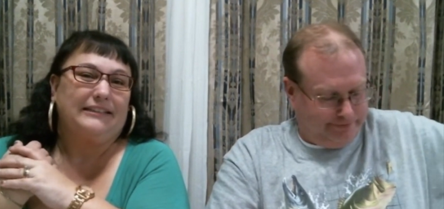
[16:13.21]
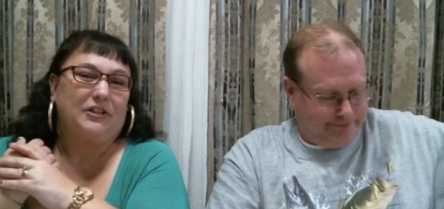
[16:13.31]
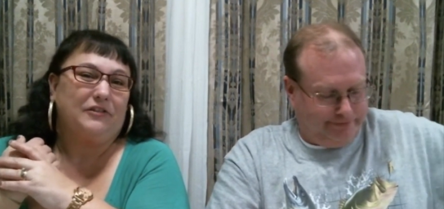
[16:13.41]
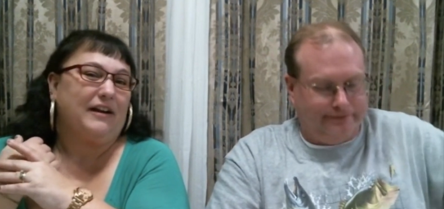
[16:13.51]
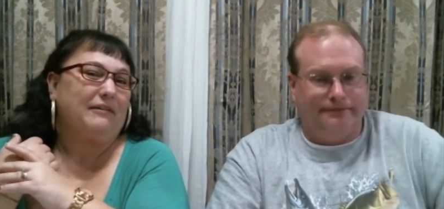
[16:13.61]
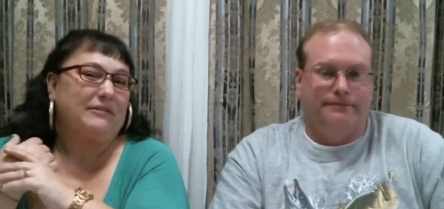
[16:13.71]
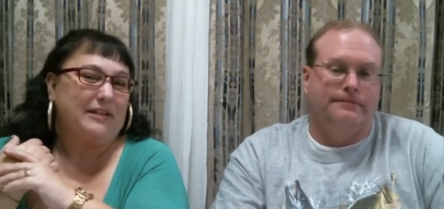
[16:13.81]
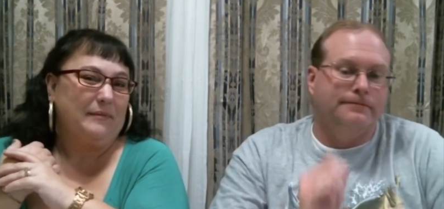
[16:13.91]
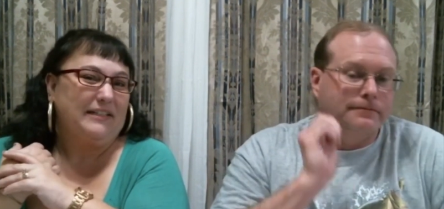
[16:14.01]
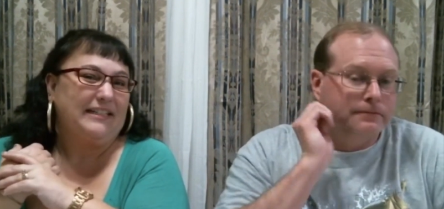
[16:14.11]
Speaker 1: turned around and was
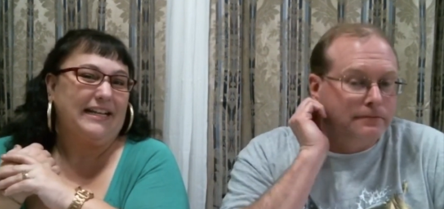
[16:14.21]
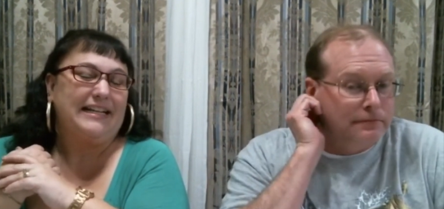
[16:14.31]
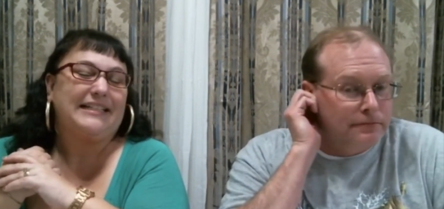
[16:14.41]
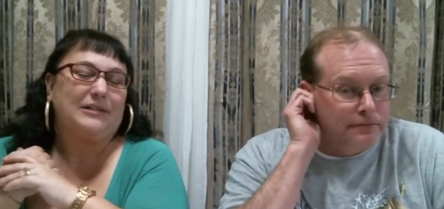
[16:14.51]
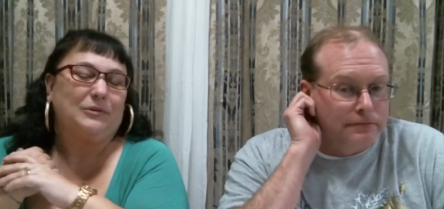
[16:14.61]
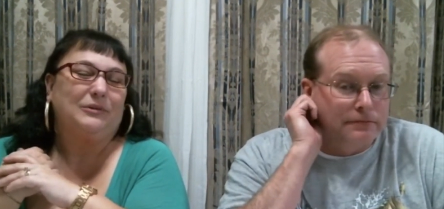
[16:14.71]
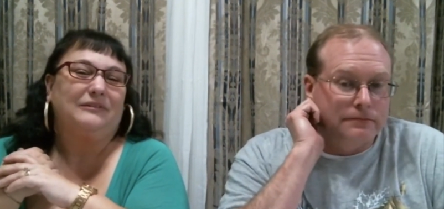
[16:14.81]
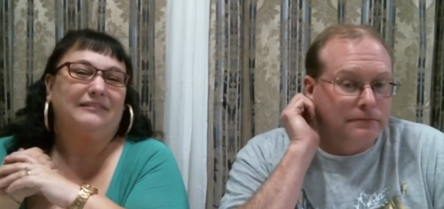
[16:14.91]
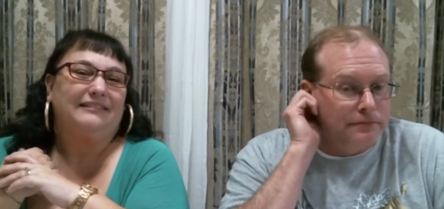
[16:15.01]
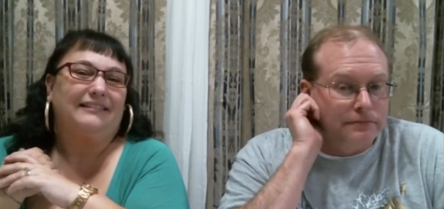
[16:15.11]
coming to night
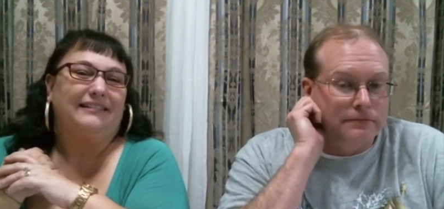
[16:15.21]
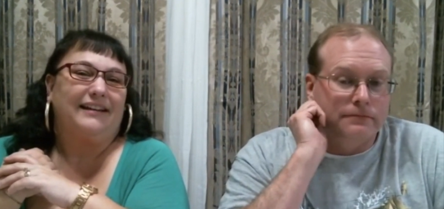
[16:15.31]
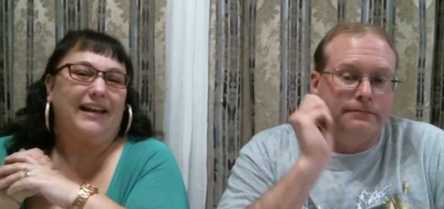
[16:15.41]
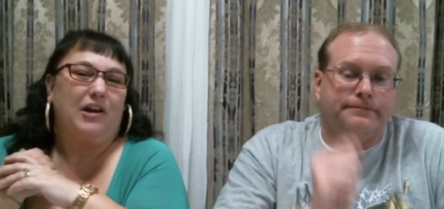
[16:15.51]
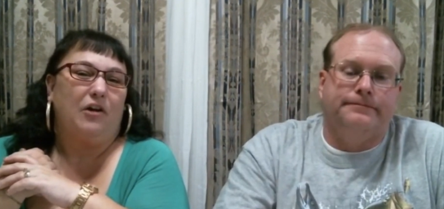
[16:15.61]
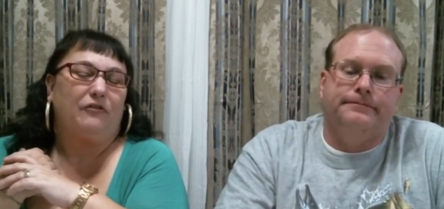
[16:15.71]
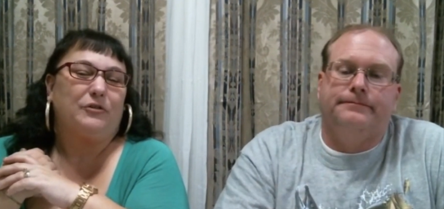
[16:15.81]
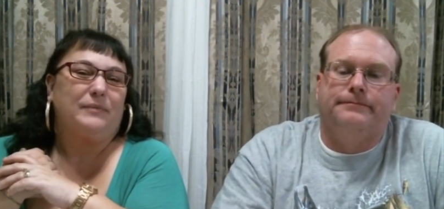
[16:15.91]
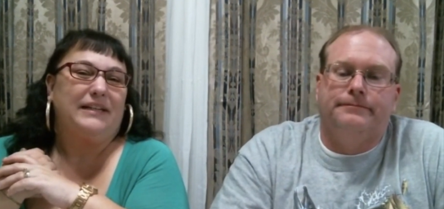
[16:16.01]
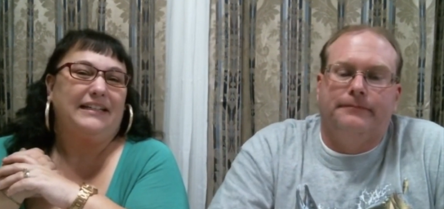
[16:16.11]
school, and
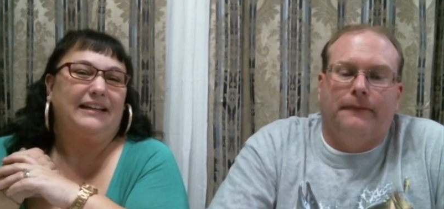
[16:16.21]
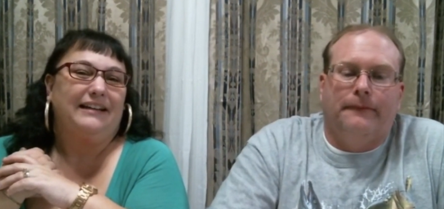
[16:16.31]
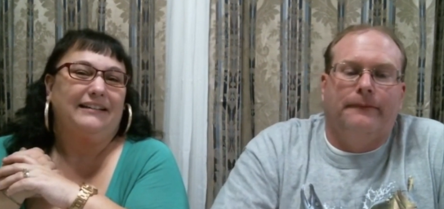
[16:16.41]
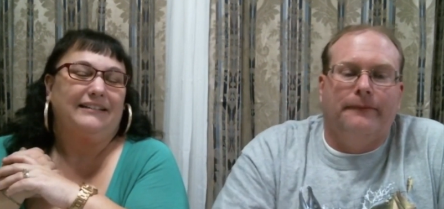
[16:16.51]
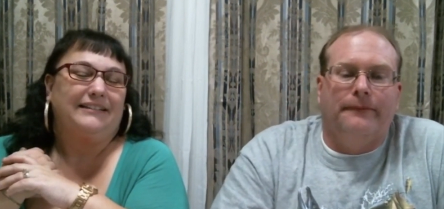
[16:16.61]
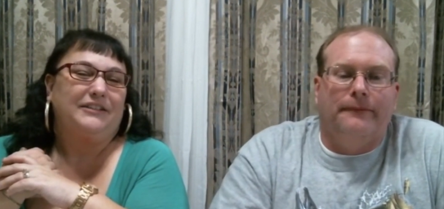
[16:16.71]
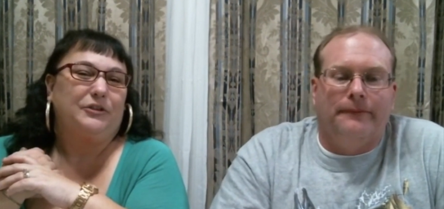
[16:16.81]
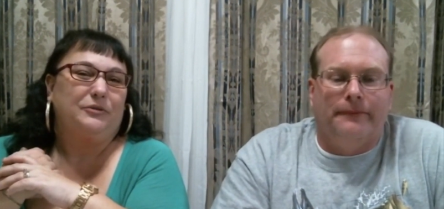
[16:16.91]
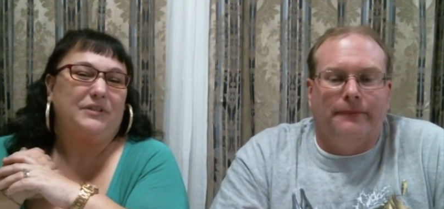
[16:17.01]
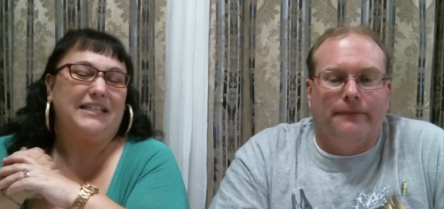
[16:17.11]
offered me
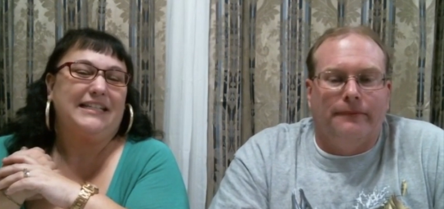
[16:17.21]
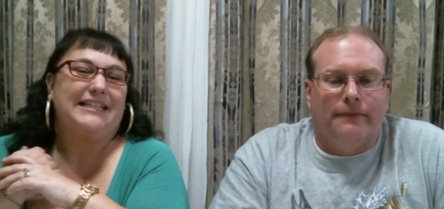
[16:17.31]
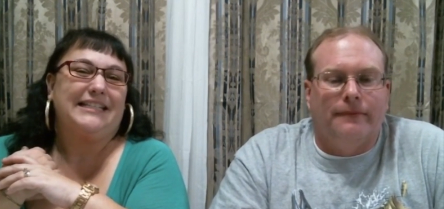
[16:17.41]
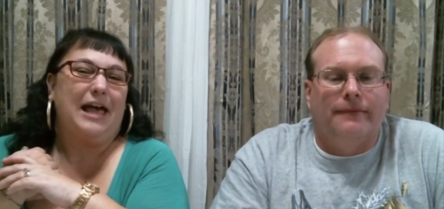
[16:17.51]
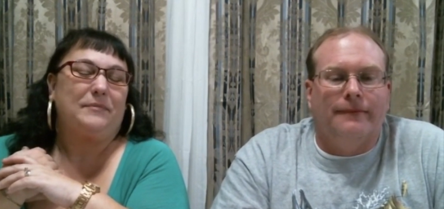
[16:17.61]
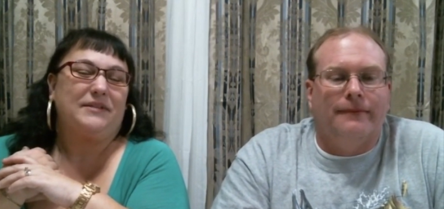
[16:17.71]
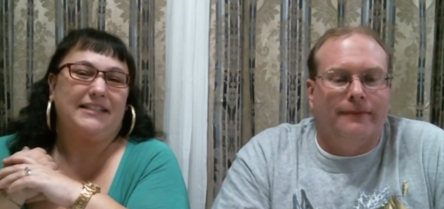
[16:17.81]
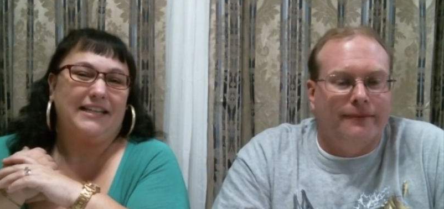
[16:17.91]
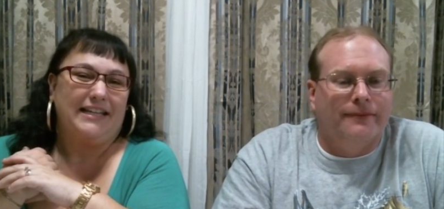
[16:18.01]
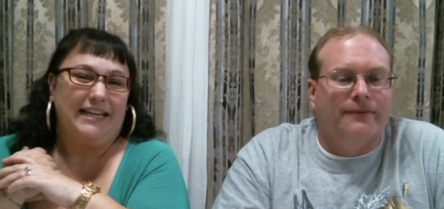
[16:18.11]
to sit in his lap
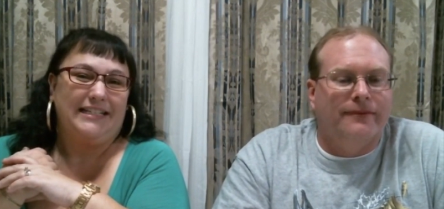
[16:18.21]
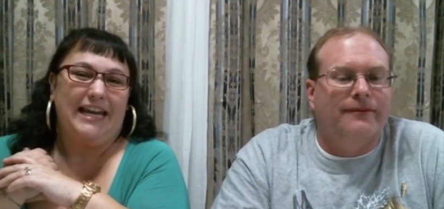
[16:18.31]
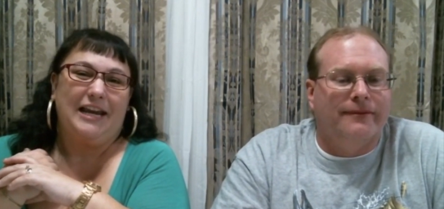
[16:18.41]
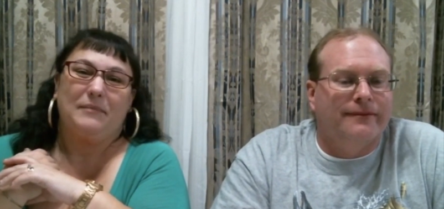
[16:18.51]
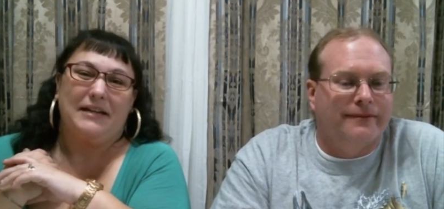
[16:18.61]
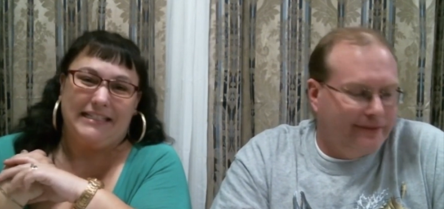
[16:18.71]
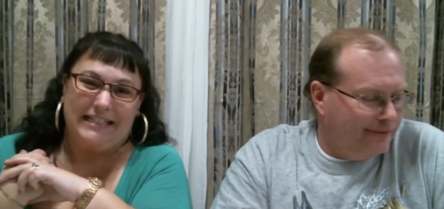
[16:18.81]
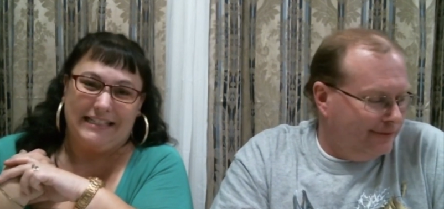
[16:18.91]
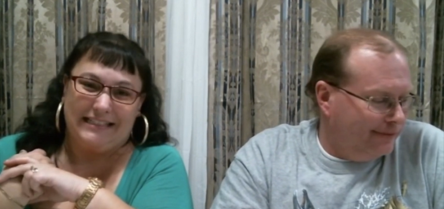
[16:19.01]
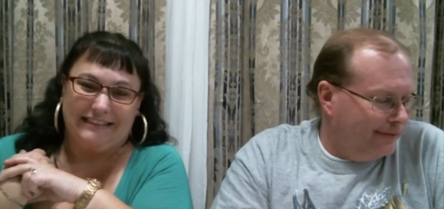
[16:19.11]
since he had taken my
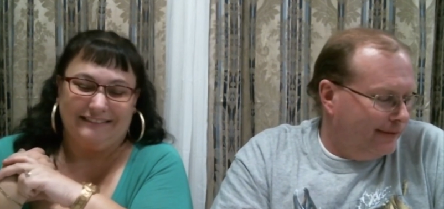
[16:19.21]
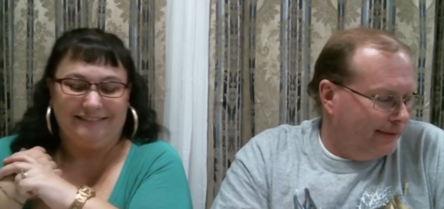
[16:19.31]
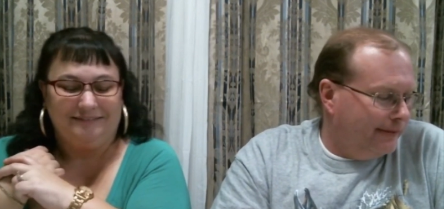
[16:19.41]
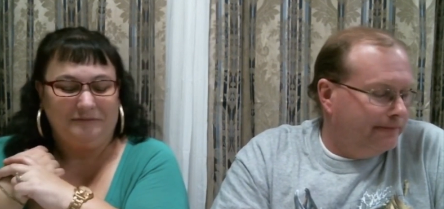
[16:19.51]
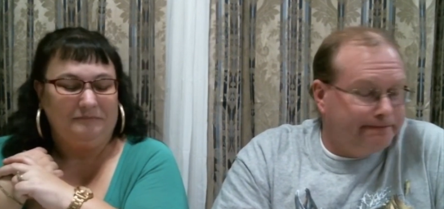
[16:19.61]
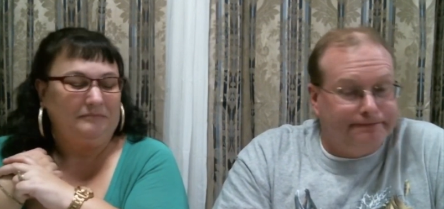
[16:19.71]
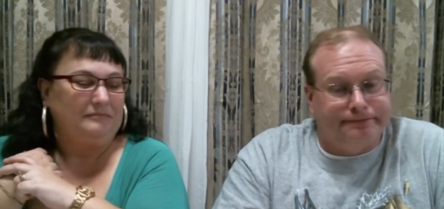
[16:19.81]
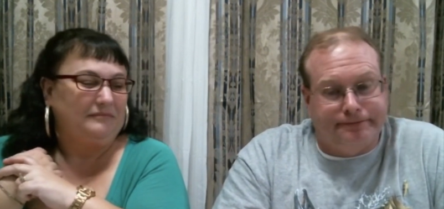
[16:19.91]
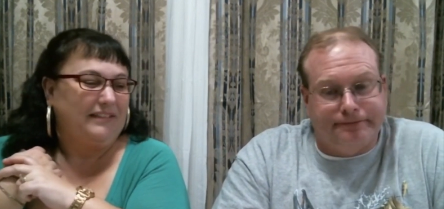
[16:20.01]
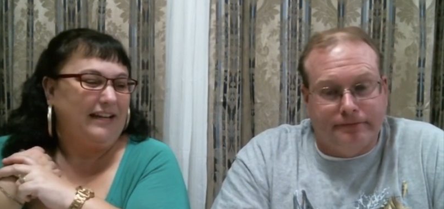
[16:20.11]
seat.
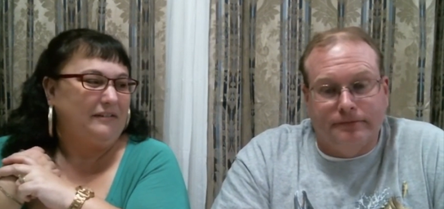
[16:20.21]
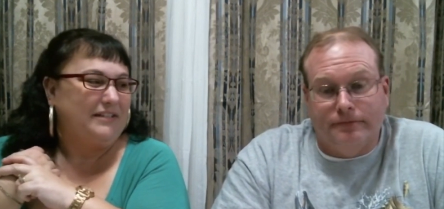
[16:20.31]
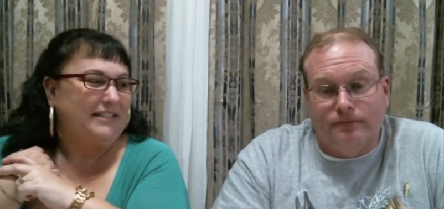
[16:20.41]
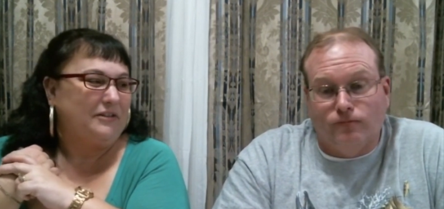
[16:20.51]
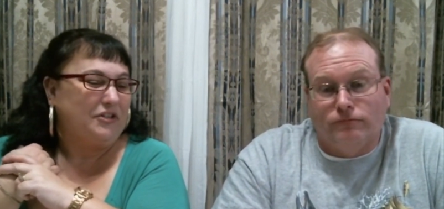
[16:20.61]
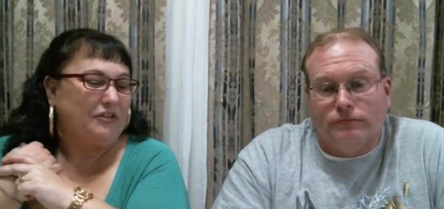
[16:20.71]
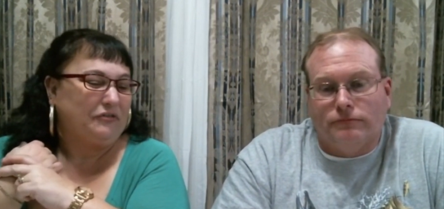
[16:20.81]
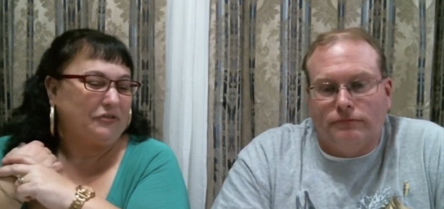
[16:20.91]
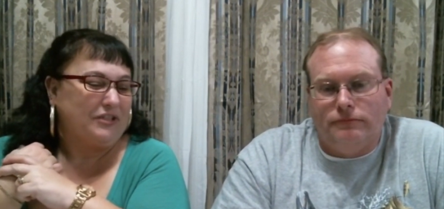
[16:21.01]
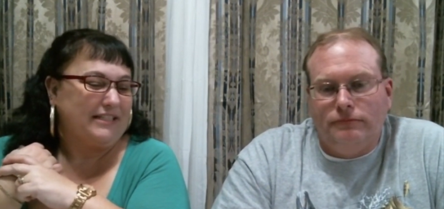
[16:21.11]
He was so
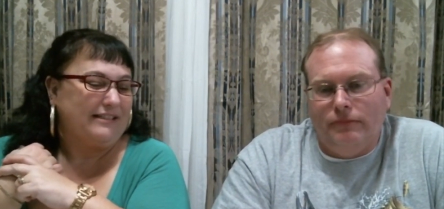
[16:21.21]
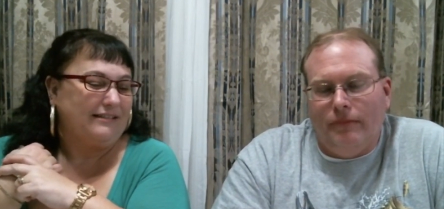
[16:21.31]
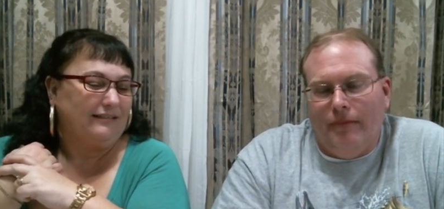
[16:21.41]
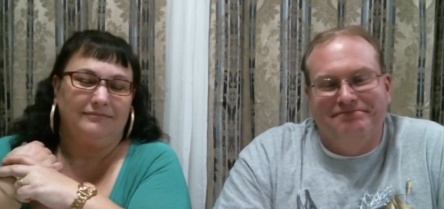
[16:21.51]
chivalrous.